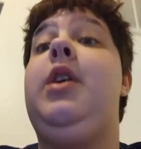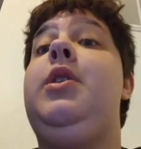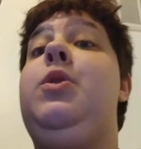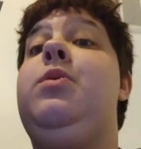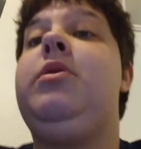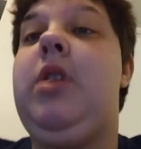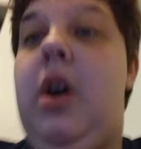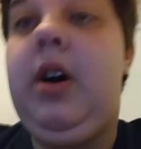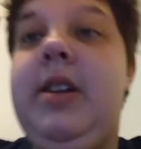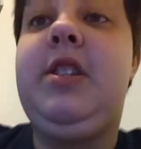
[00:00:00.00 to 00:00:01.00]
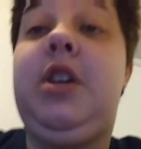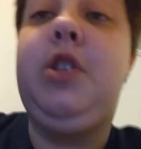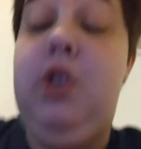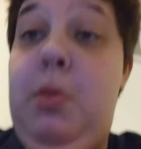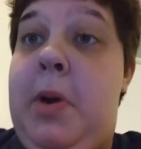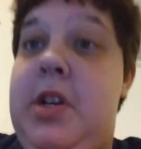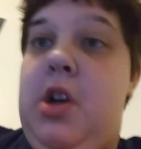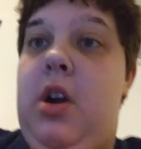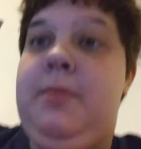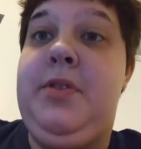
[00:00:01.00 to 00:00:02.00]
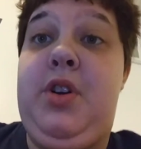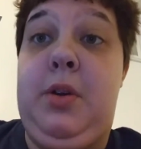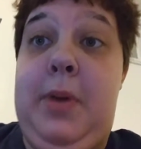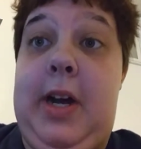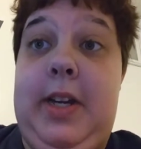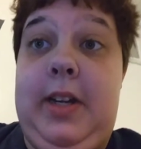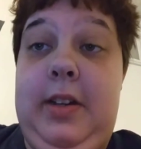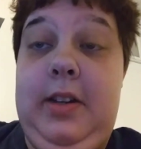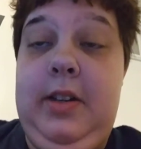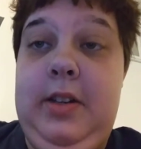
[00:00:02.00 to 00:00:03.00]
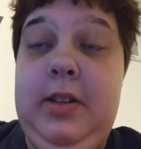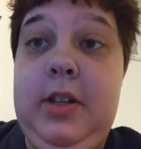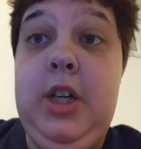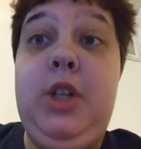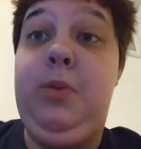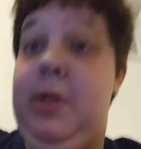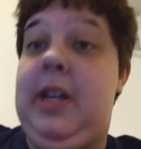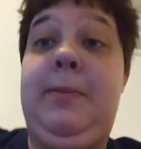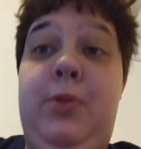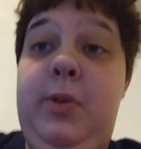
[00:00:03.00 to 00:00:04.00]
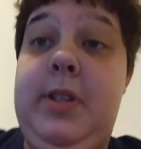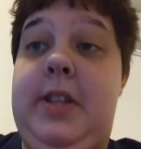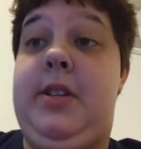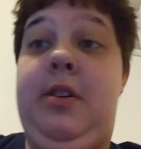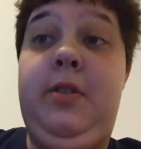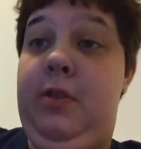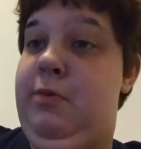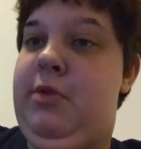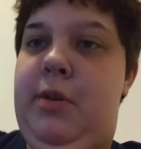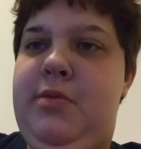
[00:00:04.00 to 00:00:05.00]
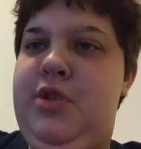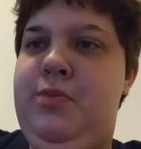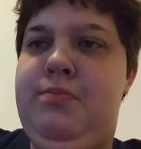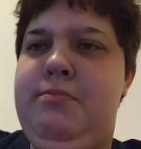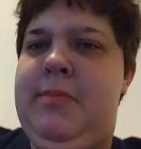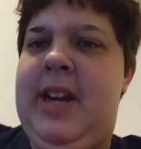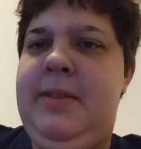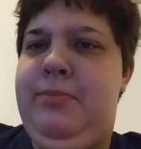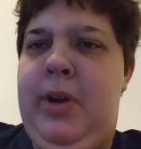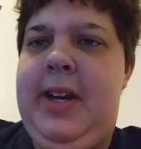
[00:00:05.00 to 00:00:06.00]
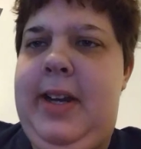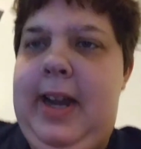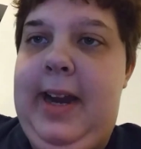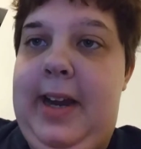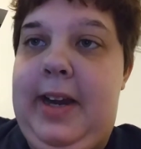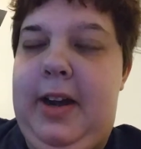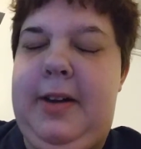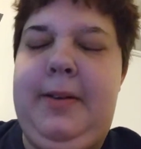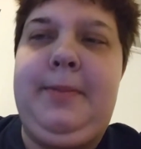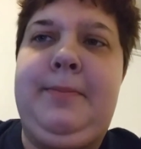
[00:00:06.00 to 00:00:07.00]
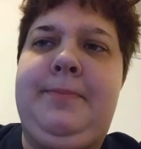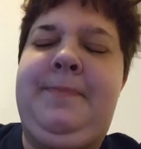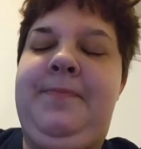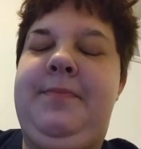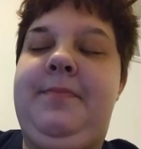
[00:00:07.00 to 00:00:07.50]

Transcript: You will cause so much harm to your body. You will get bruises. You will only, you might break a um